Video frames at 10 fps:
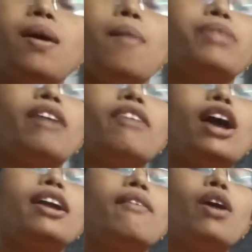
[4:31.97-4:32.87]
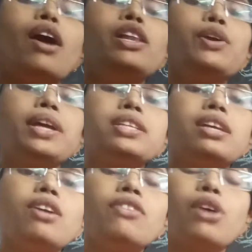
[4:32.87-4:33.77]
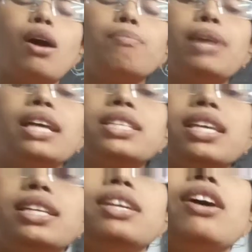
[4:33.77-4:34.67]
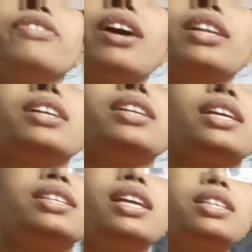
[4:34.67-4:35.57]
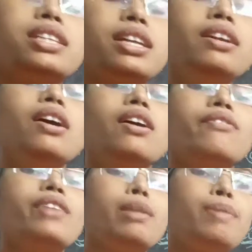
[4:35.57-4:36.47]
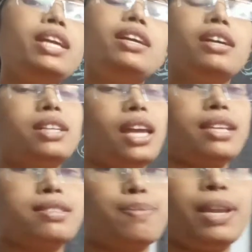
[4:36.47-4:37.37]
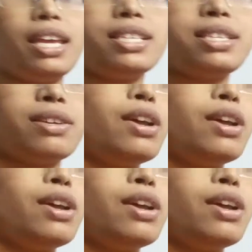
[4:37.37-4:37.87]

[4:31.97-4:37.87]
the evaluation of complexity of organization will be takes place.